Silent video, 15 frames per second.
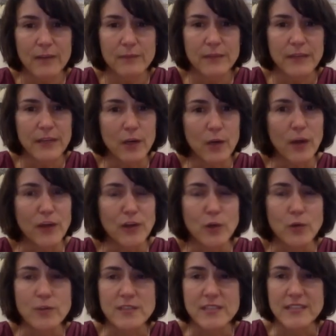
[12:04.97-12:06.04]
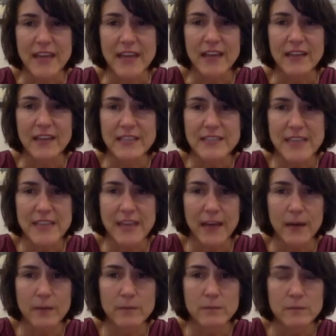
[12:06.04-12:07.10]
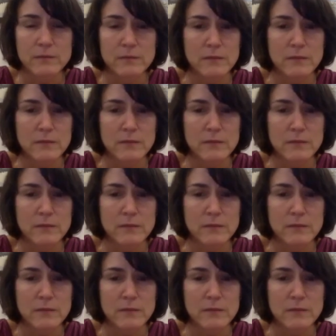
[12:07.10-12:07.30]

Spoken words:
you know, a nose to tail exam,